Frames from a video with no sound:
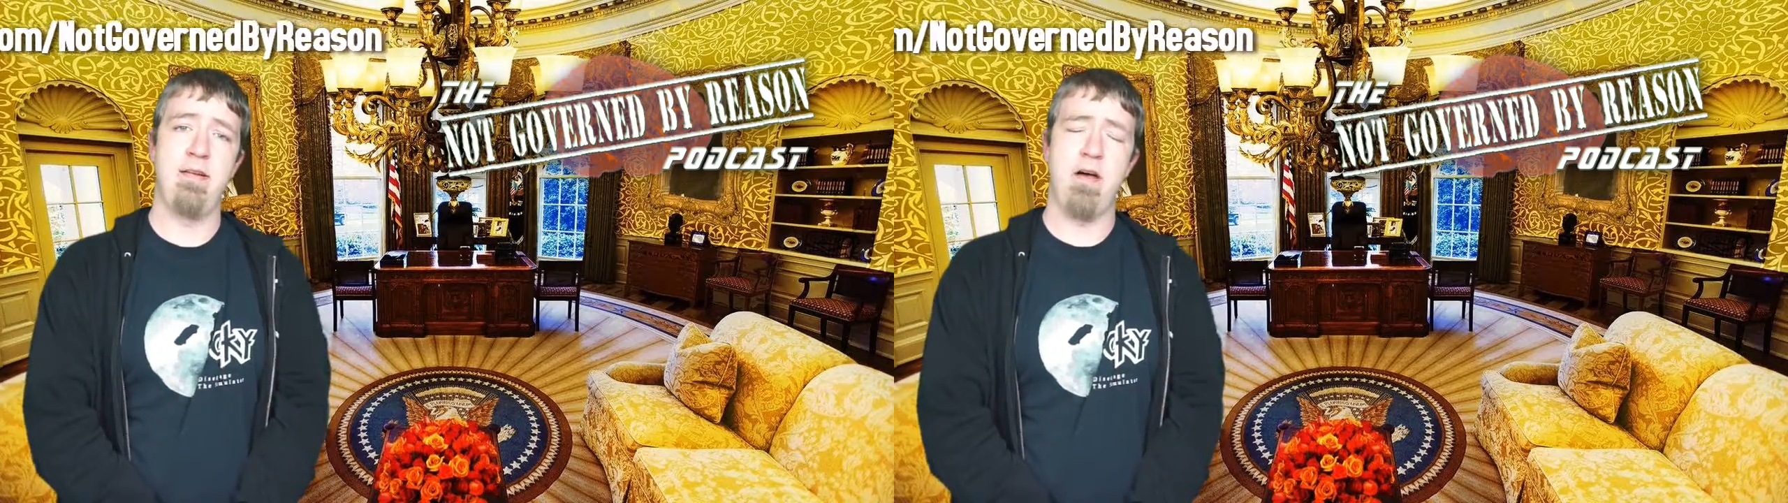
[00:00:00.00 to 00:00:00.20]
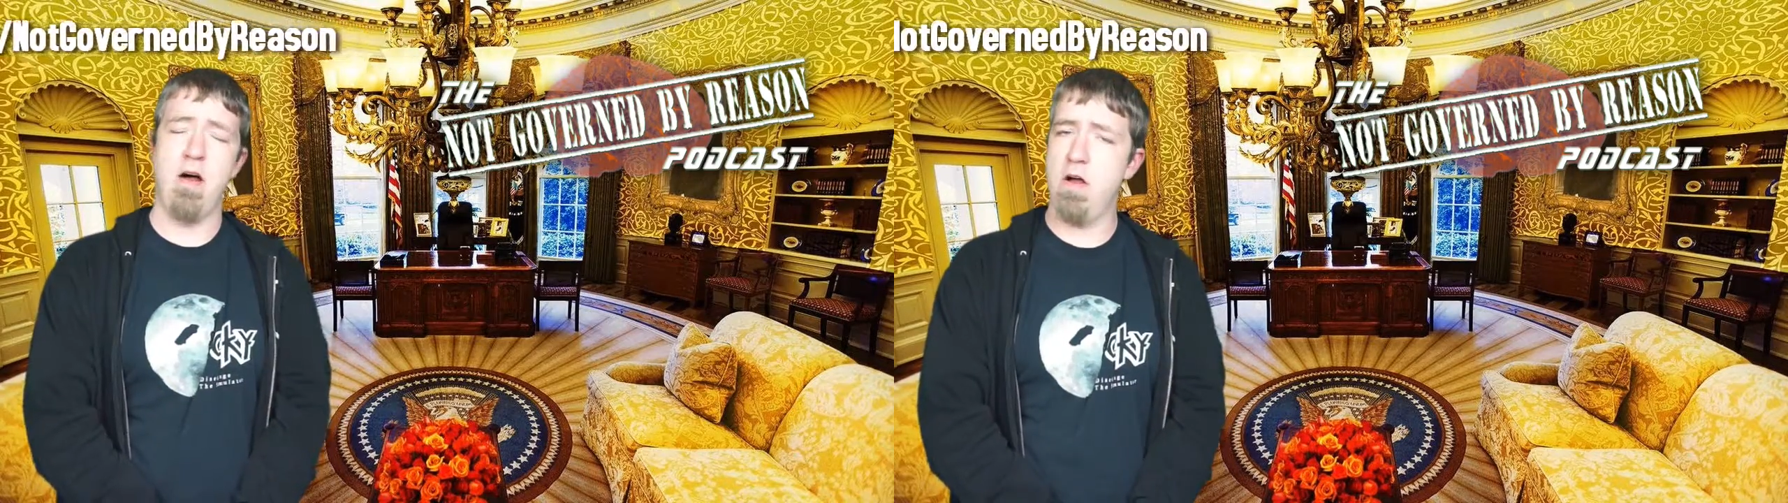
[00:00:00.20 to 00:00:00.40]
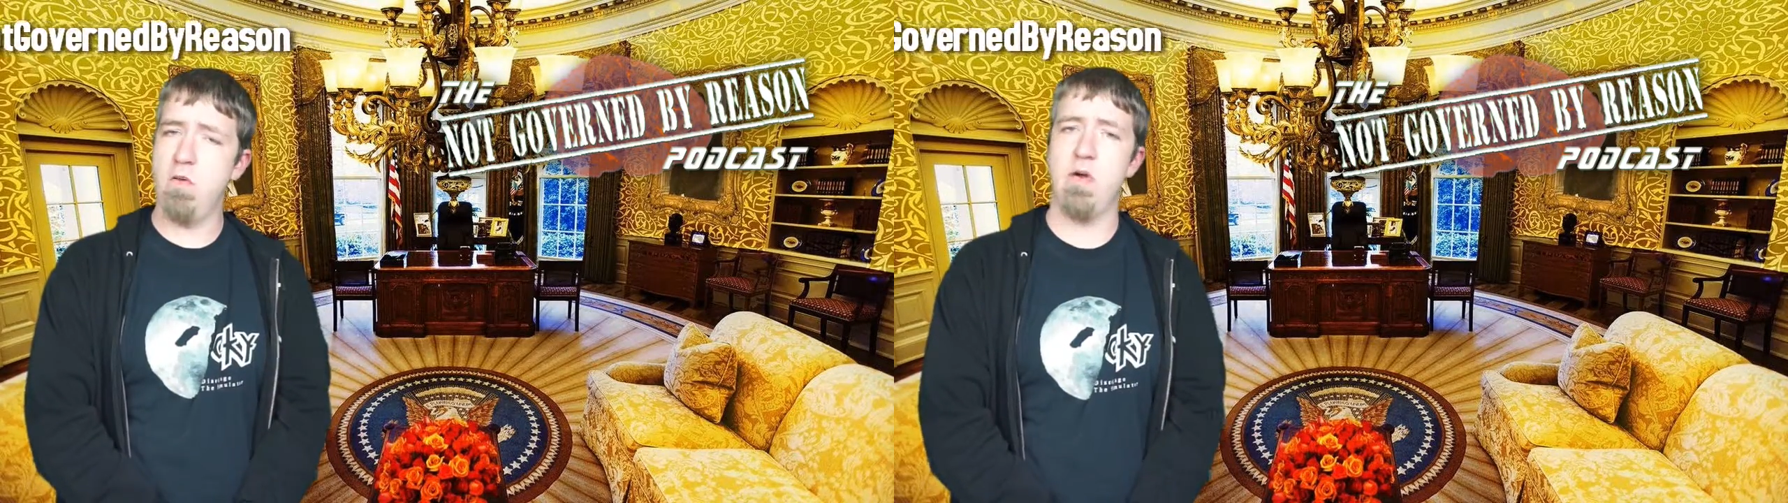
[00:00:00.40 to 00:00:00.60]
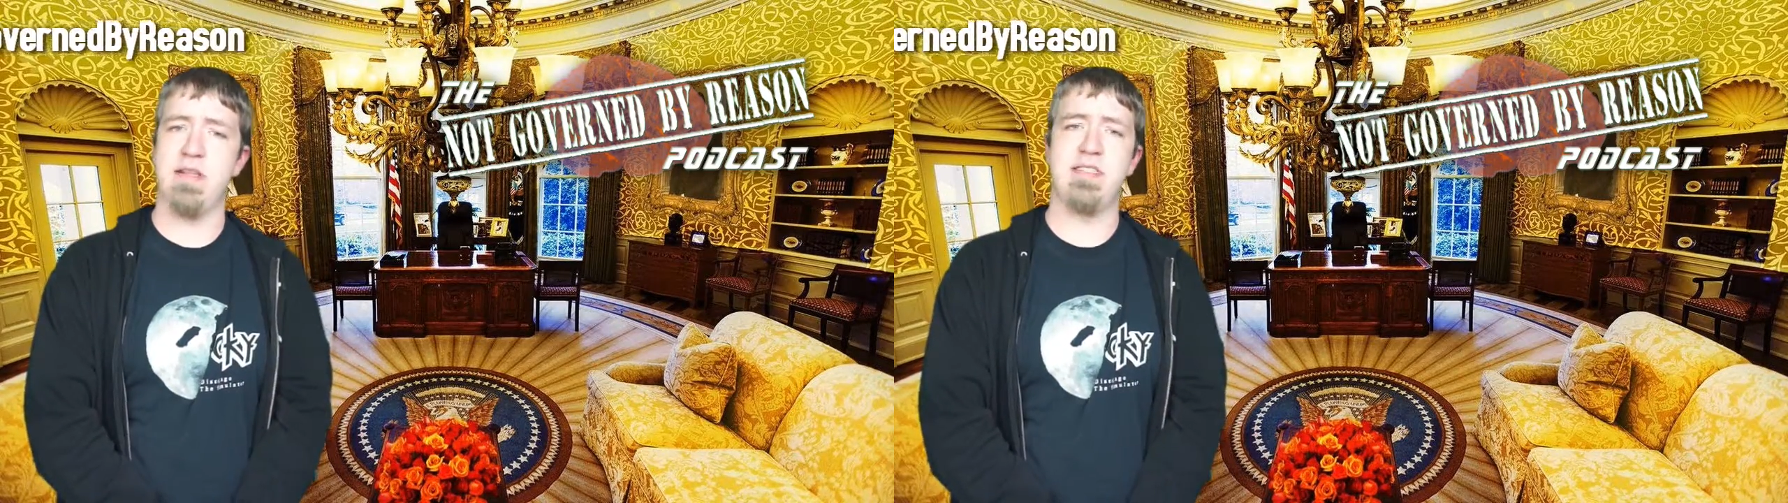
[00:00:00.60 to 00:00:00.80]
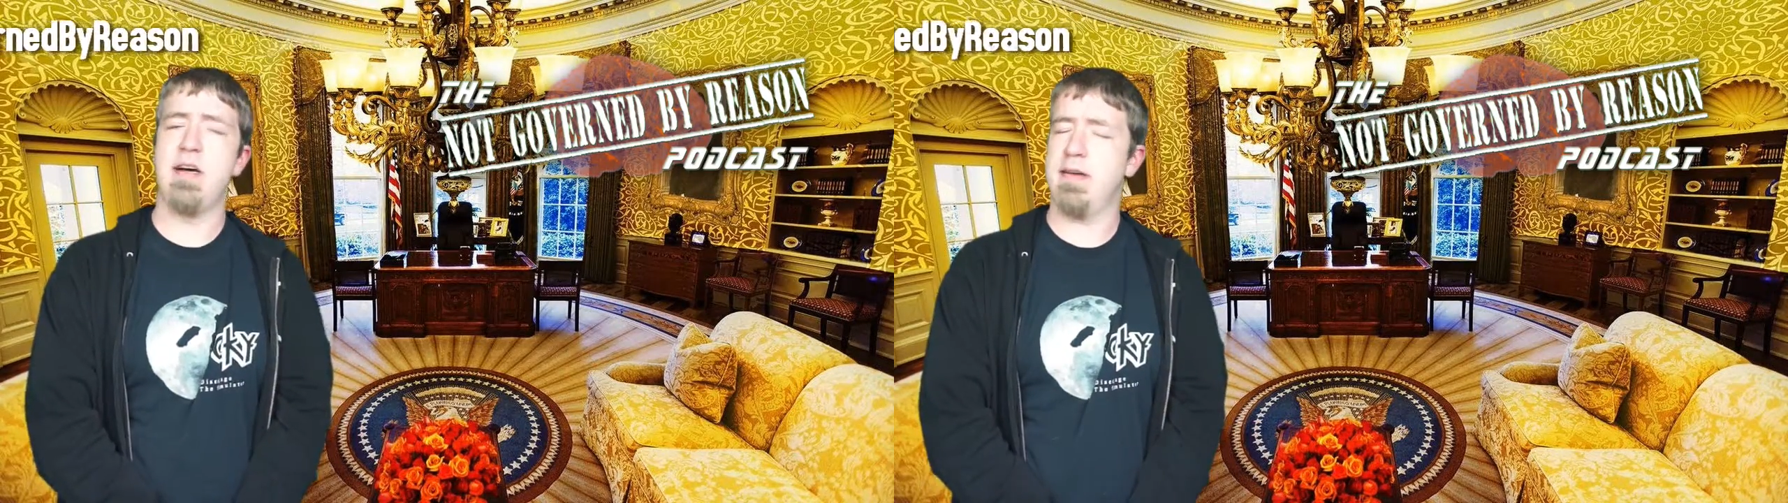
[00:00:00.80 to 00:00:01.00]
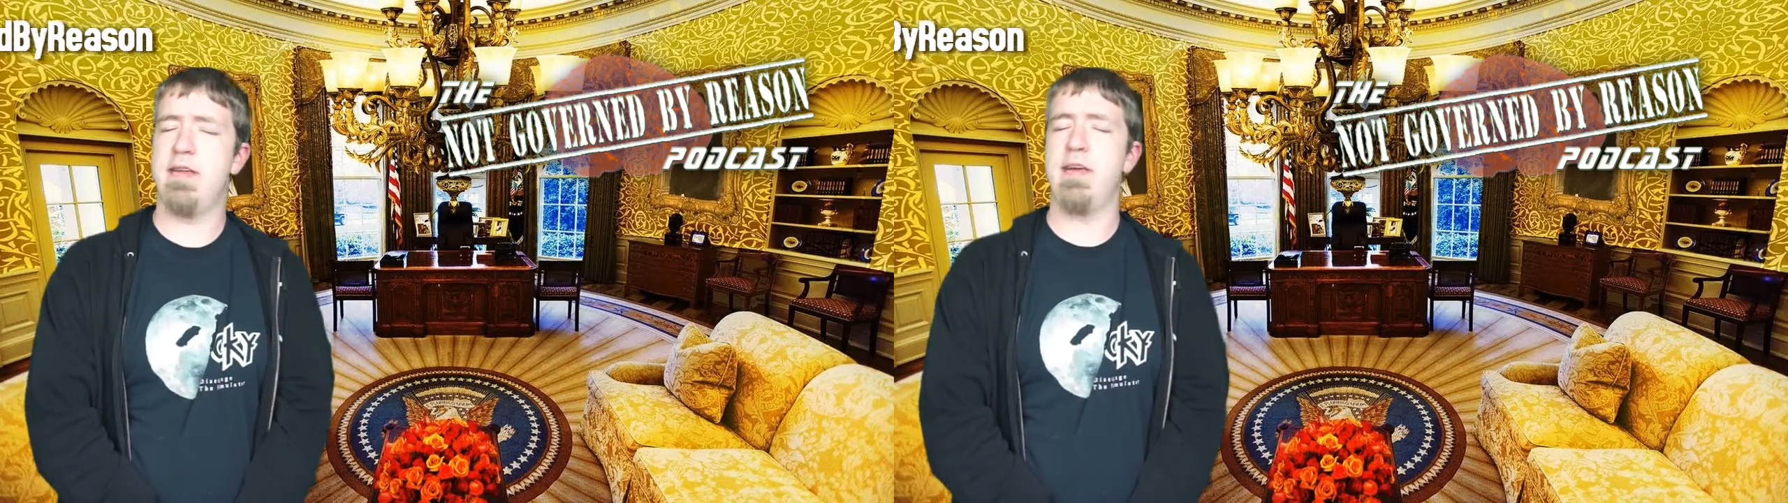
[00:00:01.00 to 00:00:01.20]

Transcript: all while talking